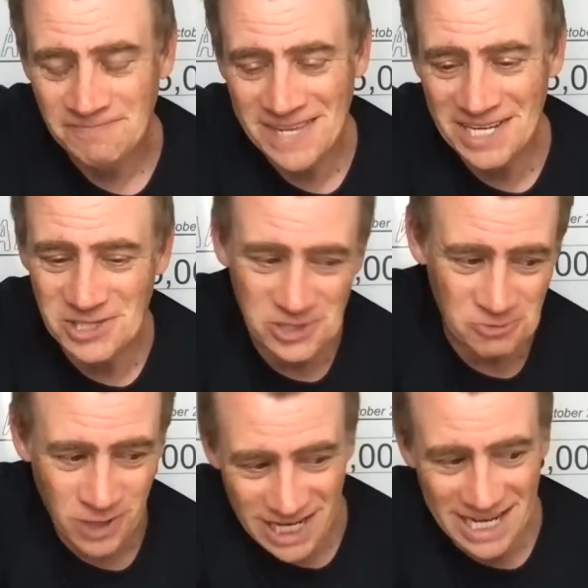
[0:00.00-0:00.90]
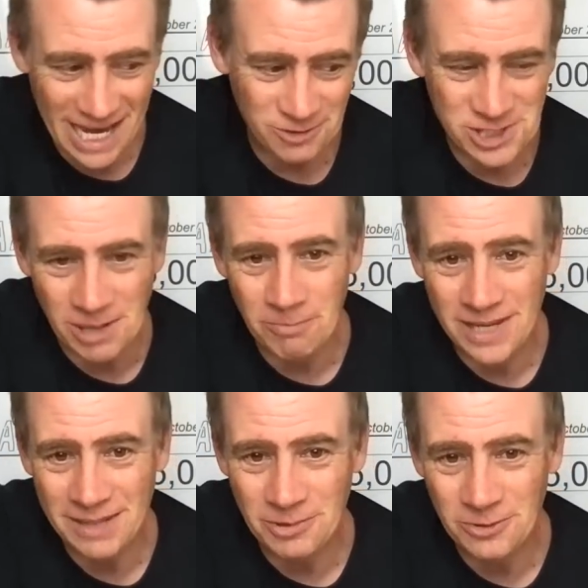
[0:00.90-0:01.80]
it's just weird how some
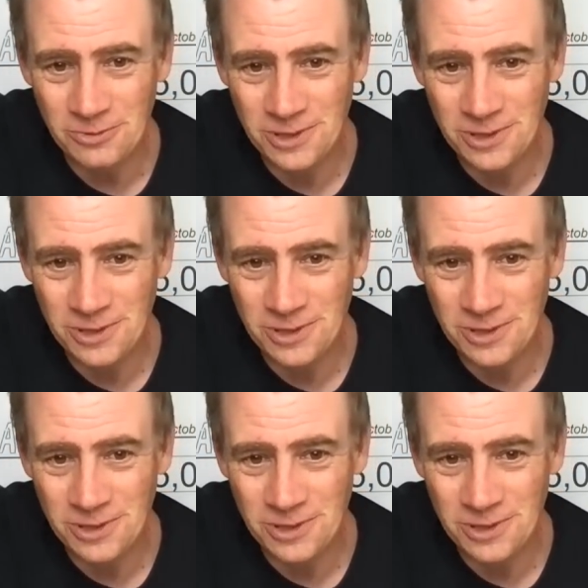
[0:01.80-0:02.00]
people,